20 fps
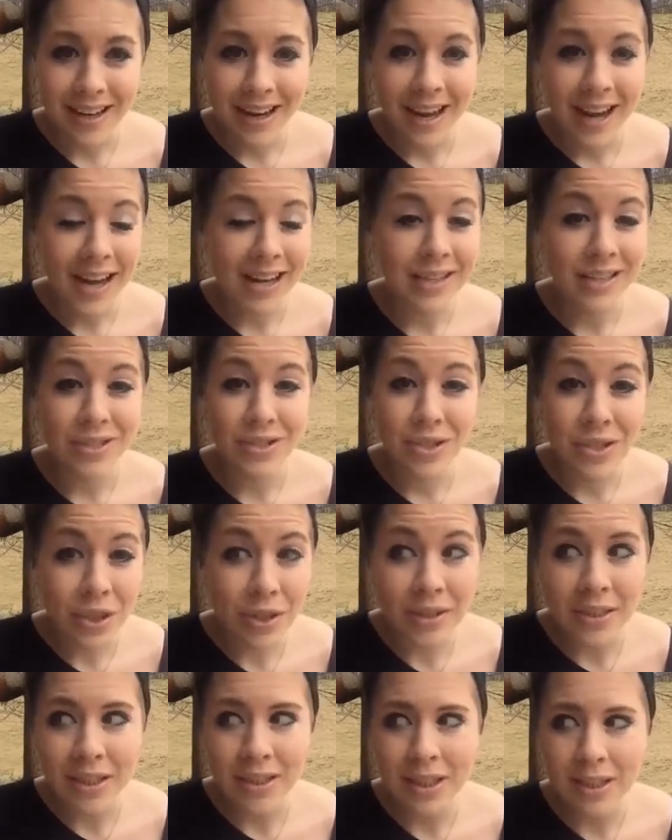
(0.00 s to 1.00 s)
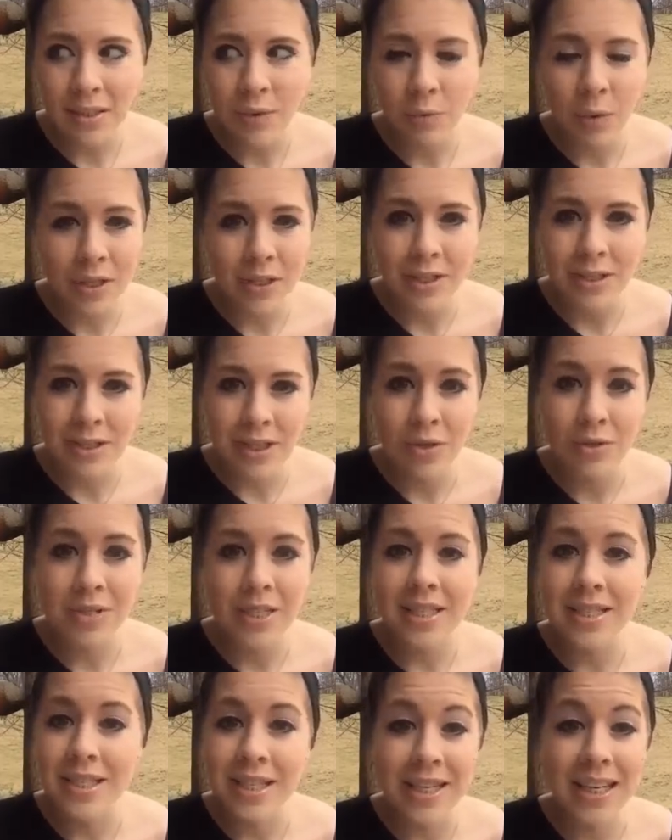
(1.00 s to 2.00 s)
And he certainly doesn't want to see you
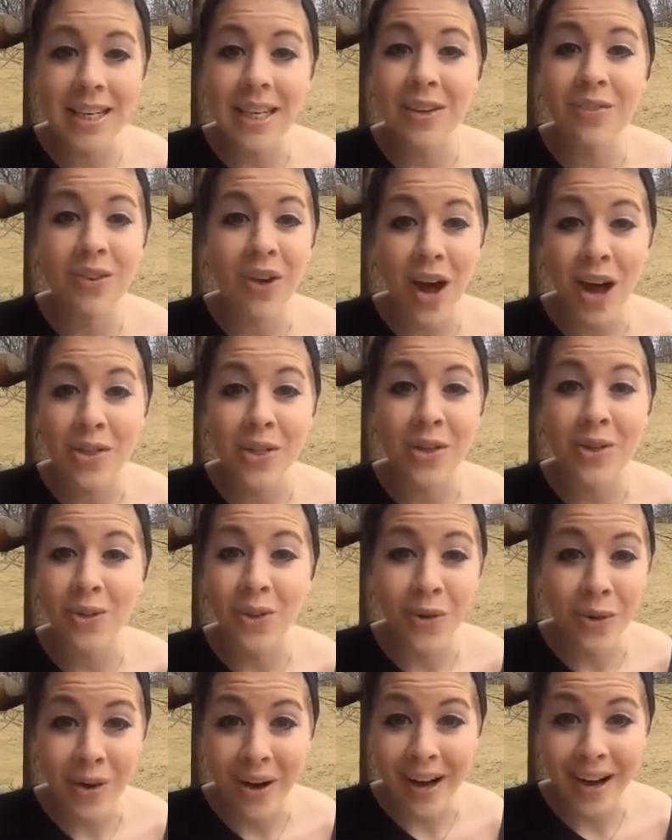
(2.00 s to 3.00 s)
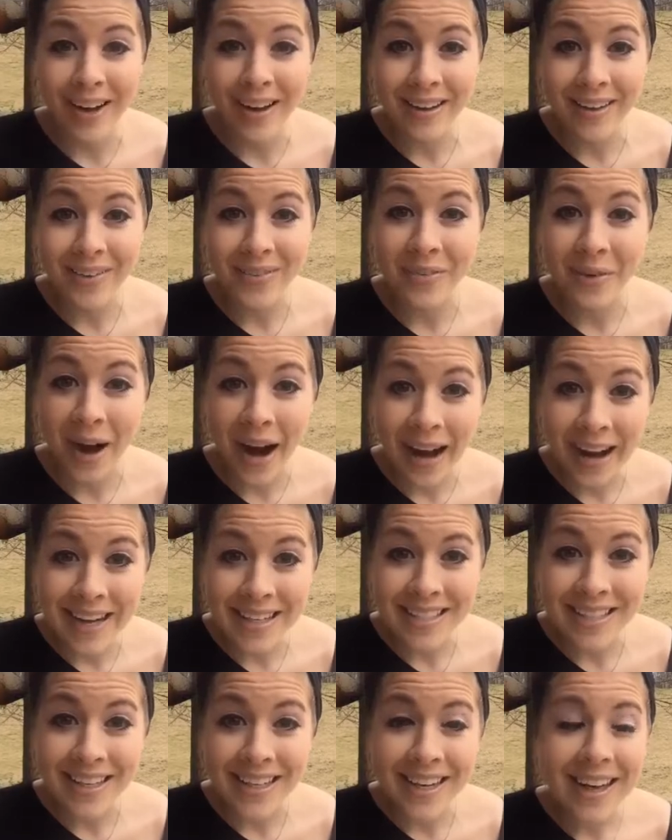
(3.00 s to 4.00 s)
succeed and give God the glory, right?
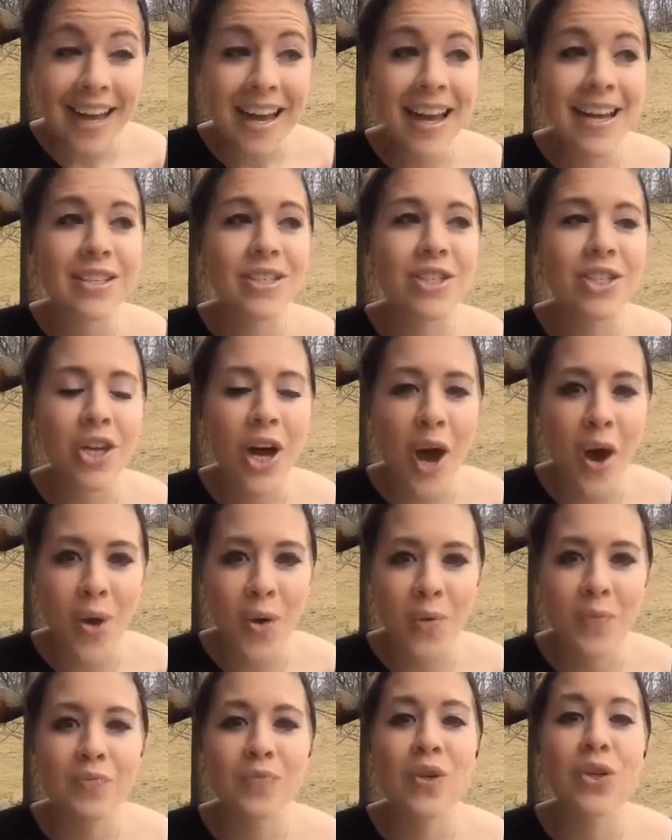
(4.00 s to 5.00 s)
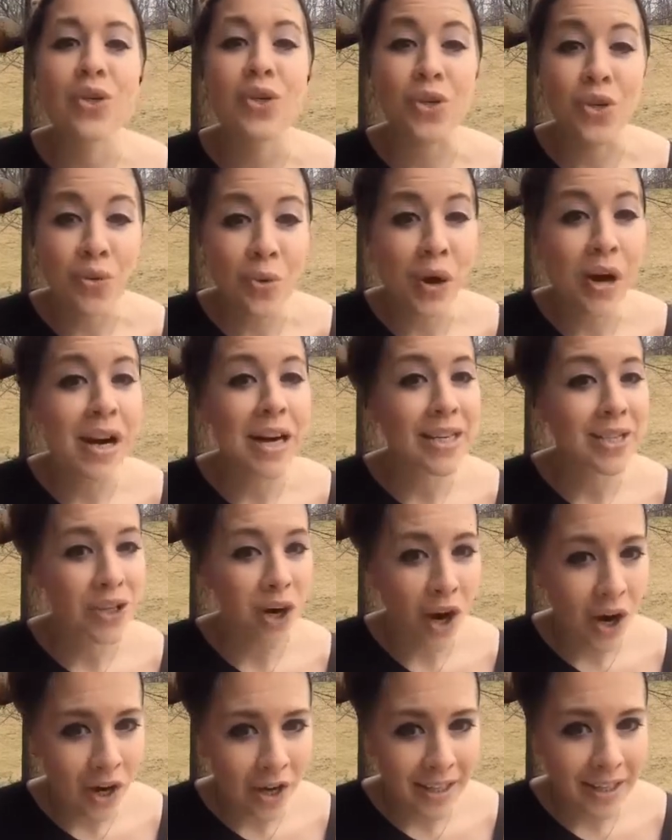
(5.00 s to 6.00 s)
So, you are a
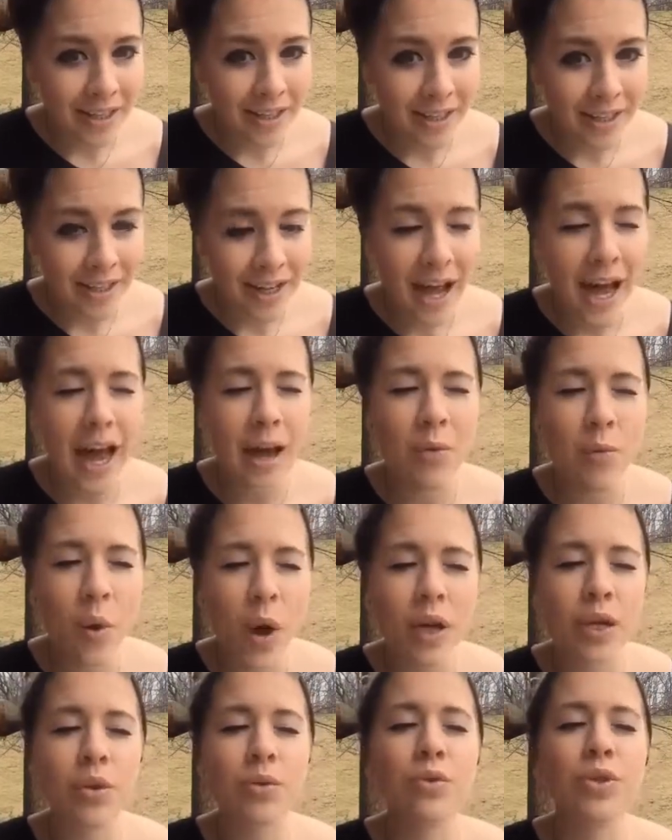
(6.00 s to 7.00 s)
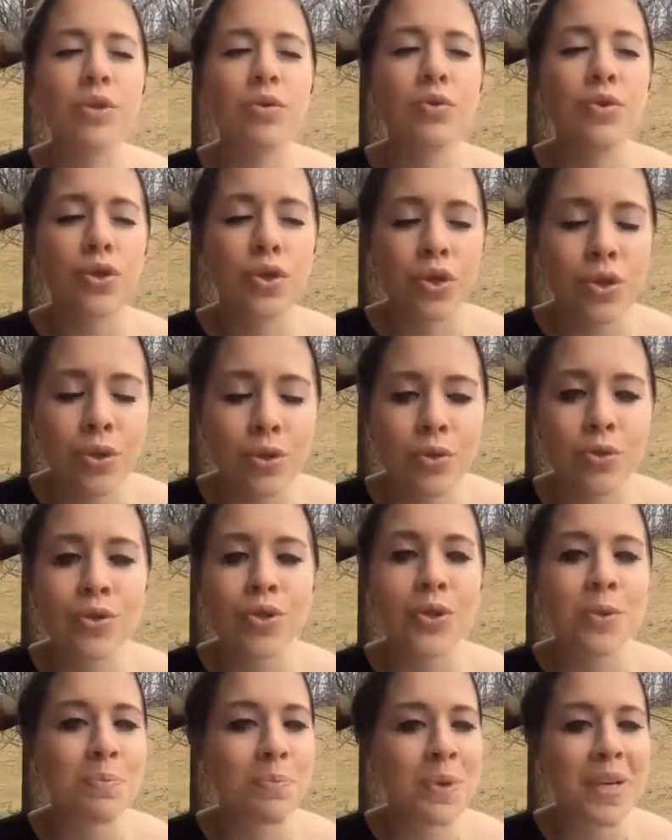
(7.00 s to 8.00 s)
target. I want you to choose to
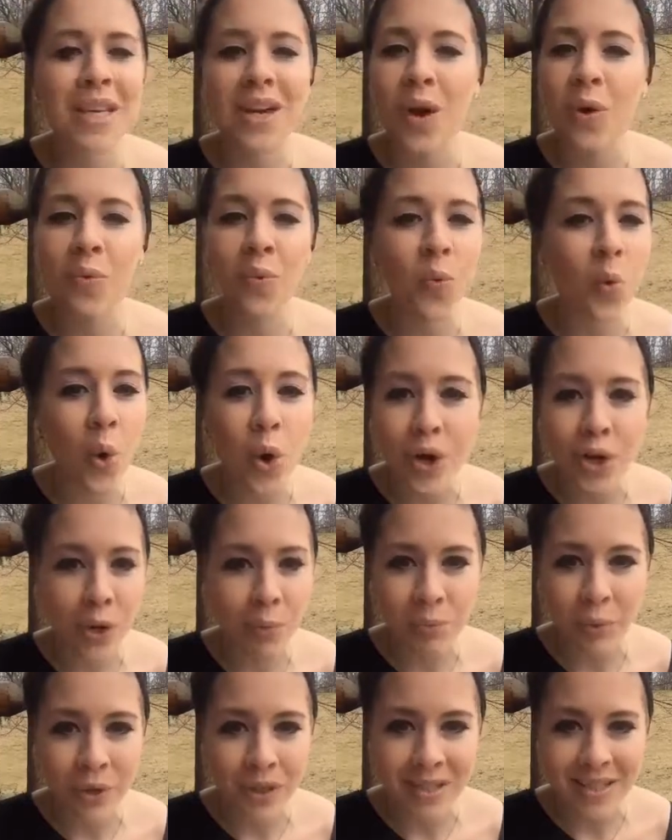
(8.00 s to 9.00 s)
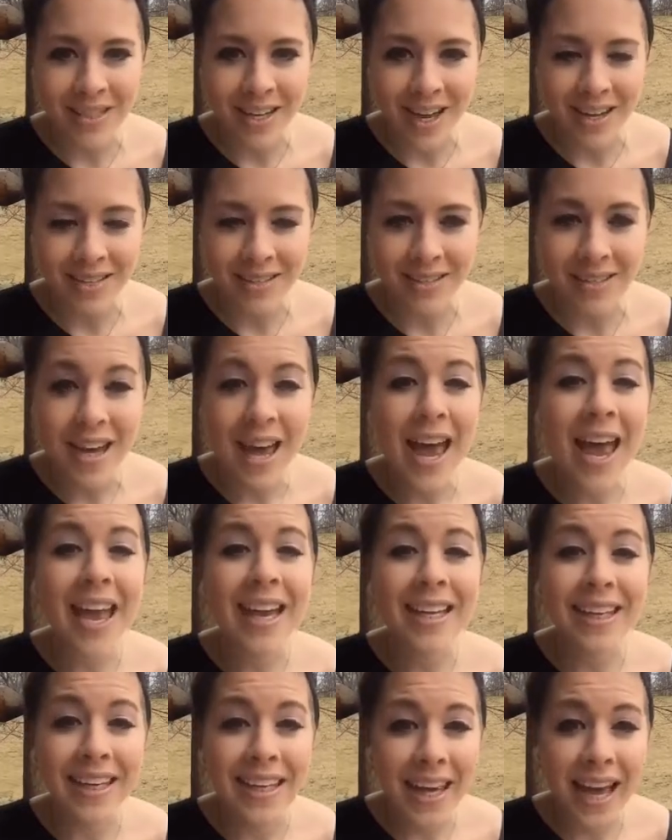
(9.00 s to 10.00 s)
be a warrior princess.
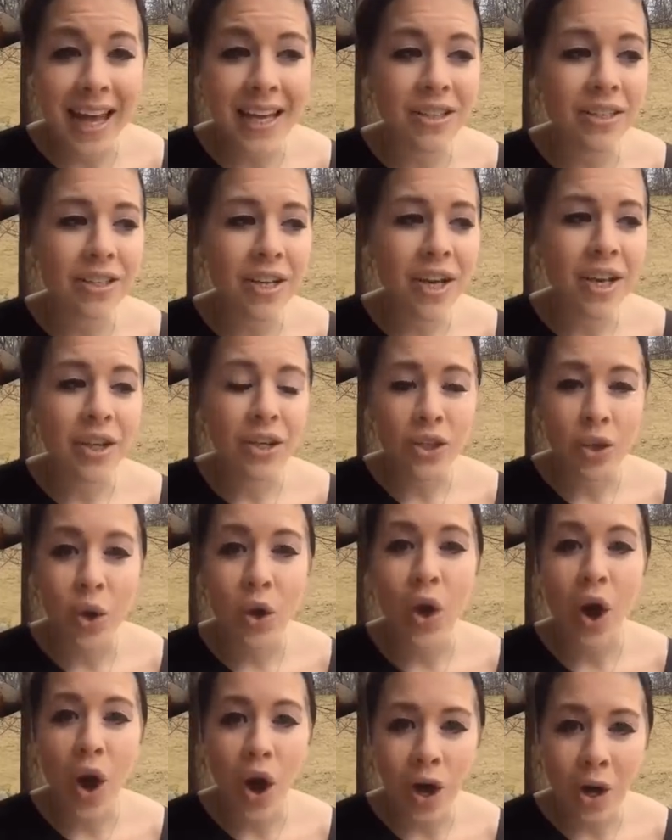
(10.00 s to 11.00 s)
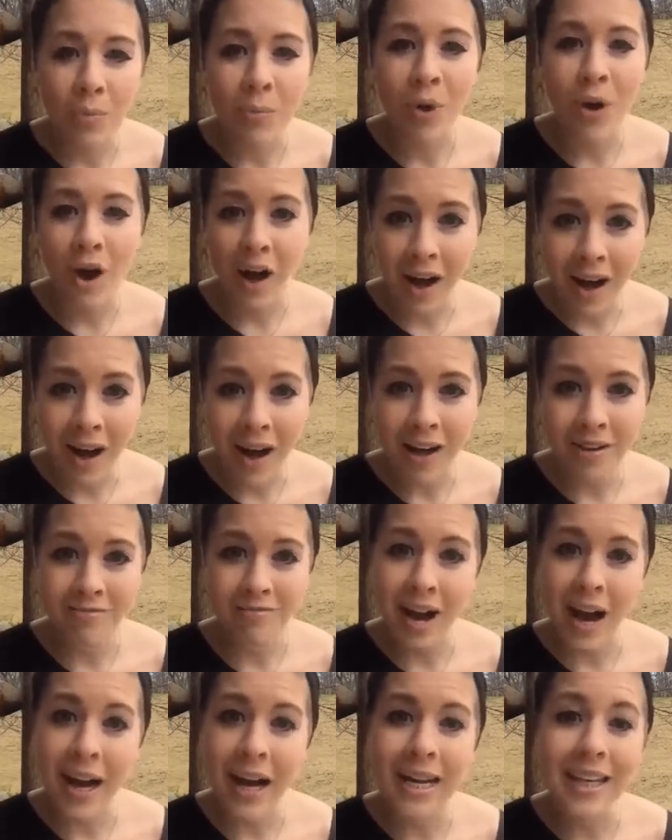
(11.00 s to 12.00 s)
Get your armor on,
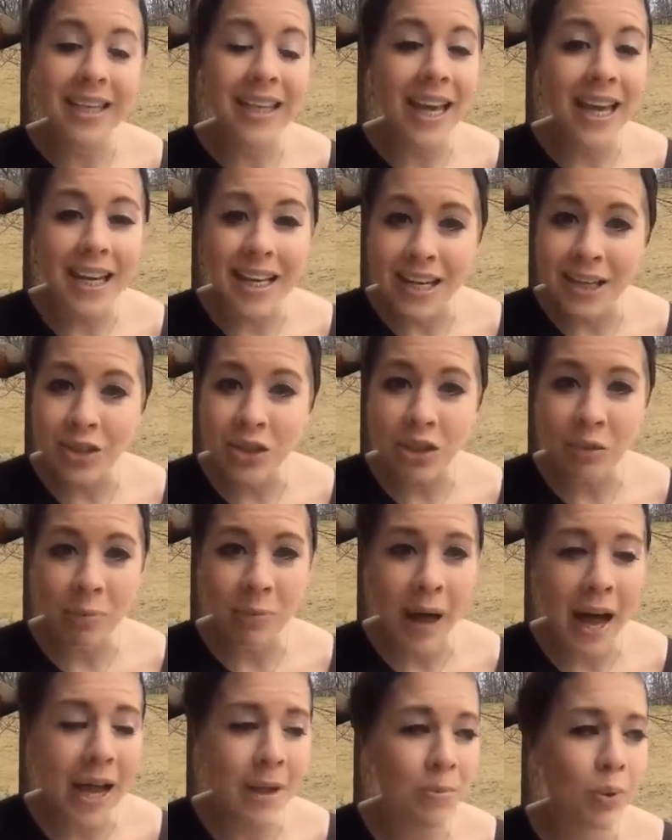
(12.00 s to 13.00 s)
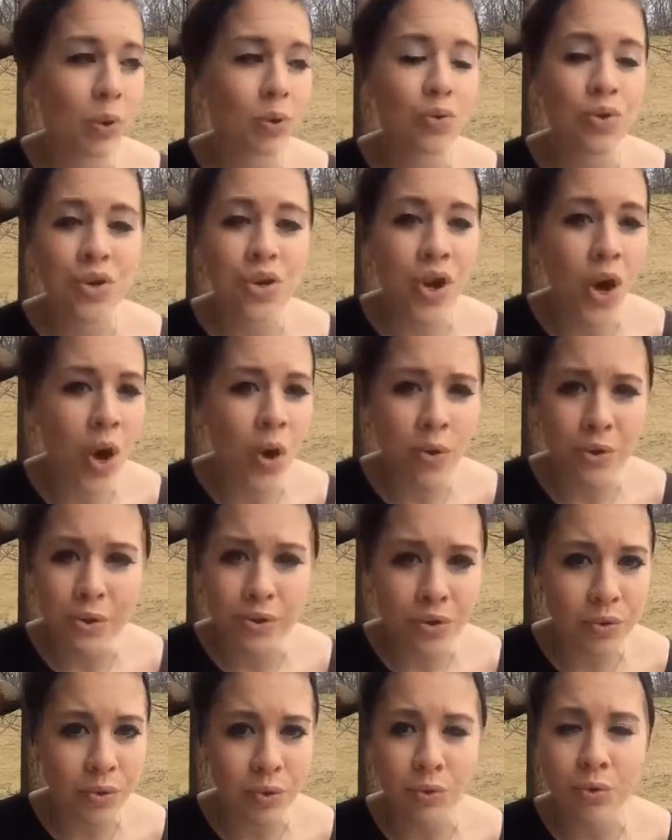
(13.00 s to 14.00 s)
right? Get in your Bible. Know the
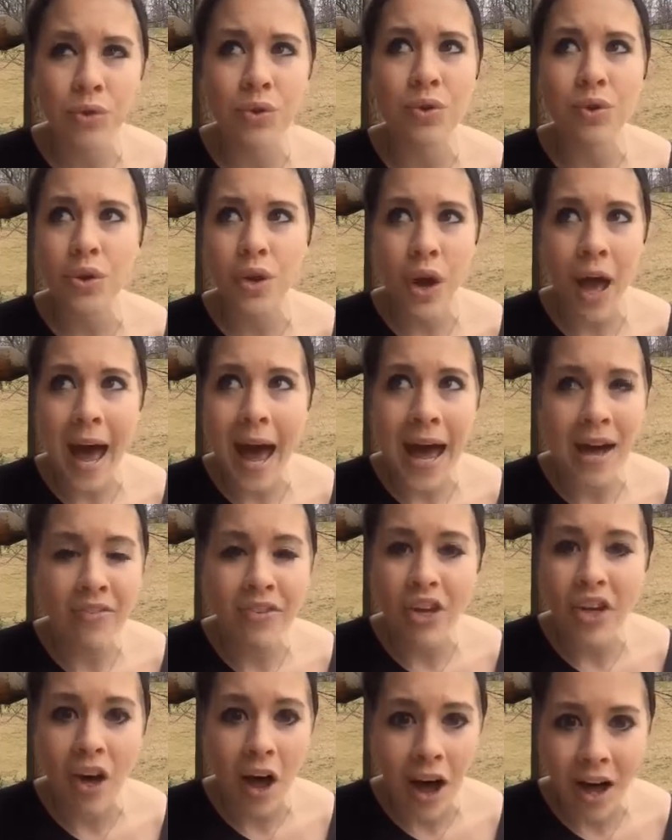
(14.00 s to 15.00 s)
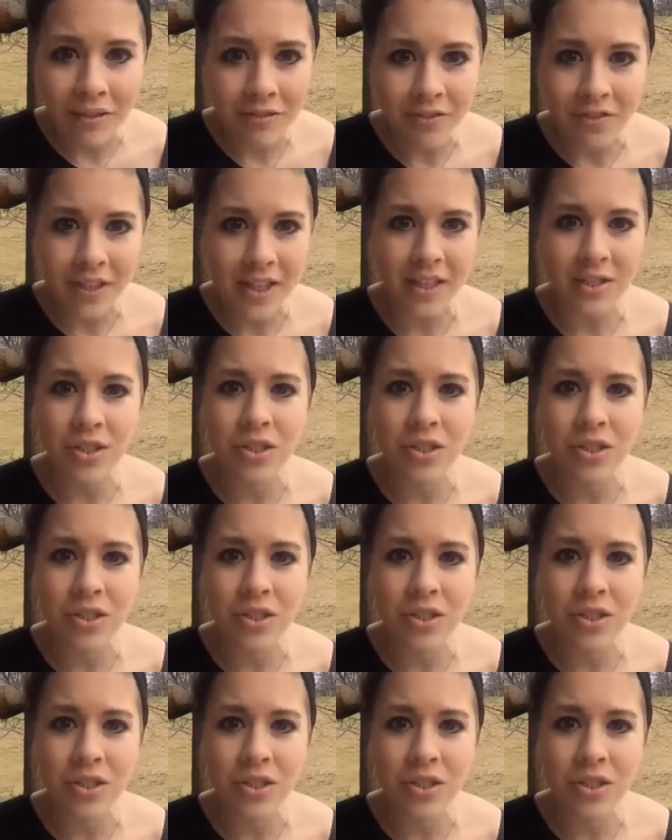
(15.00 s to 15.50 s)
truth. Have Godfidence.